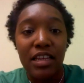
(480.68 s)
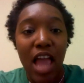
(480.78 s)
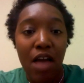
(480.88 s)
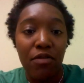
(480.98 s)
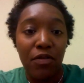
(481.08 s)
need
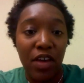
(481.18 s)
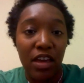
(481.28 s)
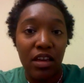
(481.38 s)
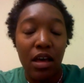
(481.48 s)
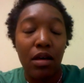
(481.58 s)
to have a
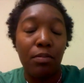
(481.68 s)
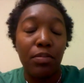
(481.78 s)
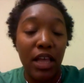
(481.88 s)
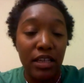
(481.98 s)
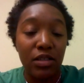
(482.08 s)

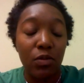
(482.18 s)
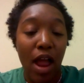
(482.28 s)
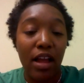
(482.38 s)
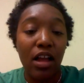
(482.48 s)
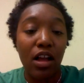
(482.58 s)
place
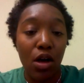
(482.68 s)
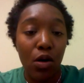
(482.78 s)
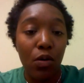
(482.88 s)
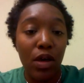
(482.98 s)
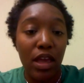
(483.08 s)
where I can
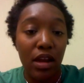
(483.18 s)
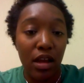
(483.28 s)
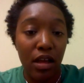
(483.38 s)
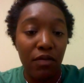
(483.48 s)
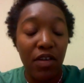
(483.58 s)
go and
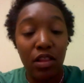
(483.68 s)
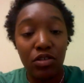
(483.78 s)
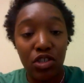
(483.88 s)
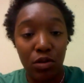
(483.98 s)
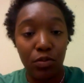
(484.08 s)

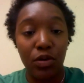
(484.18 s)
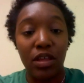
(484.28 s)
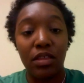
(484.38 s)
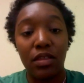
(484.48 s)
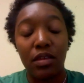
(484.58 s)
fellowship
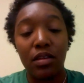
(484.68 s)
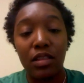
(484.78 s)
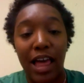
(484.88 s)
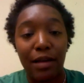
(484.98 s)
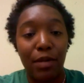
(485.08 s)
with
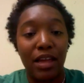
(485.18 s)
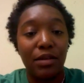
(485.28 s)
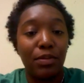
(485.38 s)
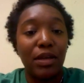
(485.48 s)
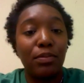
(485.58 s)

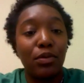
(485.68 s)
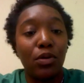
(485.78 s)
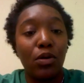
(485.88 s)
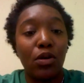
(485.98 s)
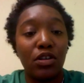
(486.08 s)
like-minded
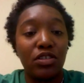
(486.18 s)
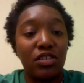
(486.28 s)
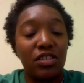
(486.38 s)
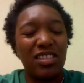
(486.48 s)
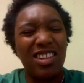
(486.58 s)
people, or
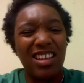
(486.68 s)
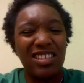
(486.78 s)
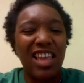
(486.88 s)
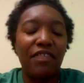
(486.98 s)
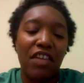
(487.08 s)
just I
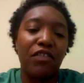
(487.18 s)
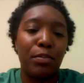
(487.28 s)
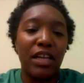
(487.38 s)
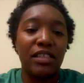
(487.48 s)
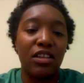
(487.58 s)
just have to have a
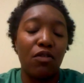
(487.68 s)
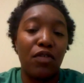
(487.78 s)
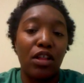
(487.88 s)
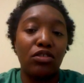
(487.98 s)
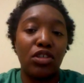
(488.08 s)
place to go
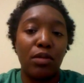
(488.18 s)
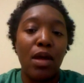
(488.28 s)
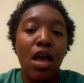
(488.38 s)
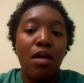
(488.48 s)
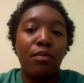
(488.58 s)
fellowship.
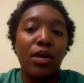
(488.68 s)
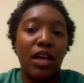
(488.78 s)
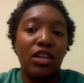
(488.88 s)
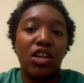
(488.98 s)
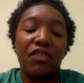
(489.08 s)

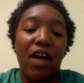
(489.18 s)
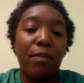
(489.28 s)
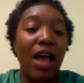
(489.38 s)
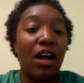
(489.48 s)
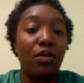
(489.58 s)
But if
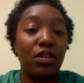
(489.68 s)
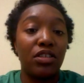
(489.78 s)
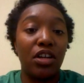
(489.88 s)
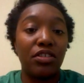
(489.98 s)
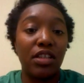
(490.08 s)
I'm not going
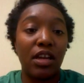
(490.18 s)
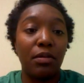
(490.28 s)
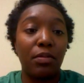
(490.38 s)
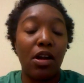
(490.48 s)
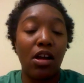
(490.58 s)
to church at that
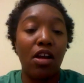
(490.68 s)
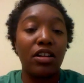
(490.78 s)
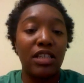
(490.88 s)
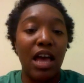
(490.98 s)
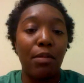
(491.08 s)

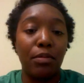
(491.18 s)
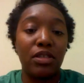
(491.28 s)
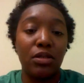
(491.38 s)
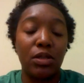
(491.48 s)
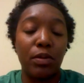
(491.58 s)
current time, I'm
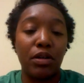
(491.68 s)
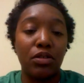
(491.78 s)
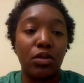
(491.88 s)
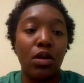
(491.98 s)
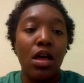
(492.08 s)
still
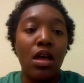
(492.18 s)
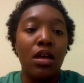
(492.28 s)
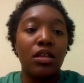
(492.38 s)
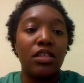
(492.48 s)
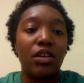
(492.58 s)
spiritual.
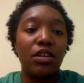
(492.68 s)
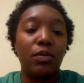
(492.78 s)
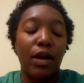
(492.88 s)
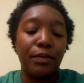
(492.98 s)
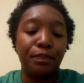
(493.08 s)
So
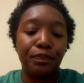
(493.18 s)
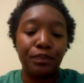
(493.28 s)
anyway,